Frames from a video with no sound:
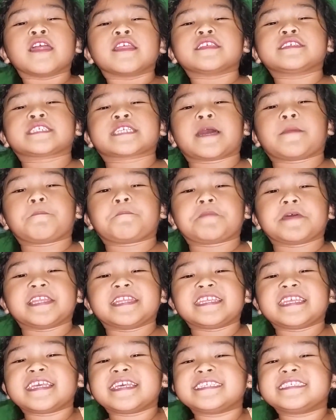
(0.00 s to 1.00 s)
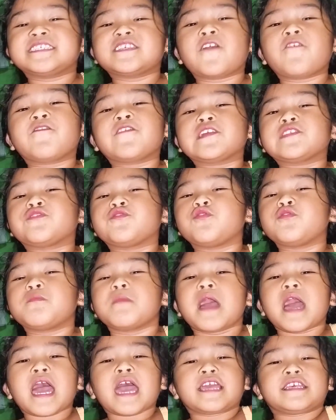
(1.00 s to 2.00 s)
This company is
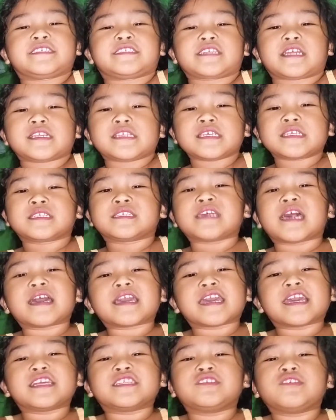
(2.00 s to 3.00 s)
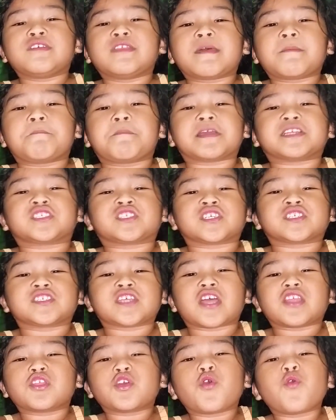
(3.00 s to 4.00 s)
overdue. I started talking to the
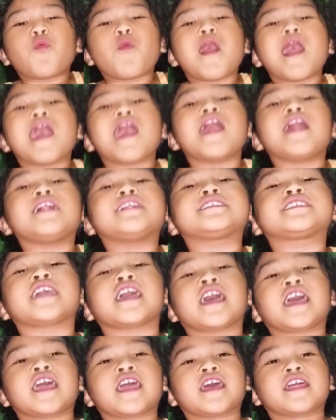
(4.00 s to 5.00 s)
pictures on the walls.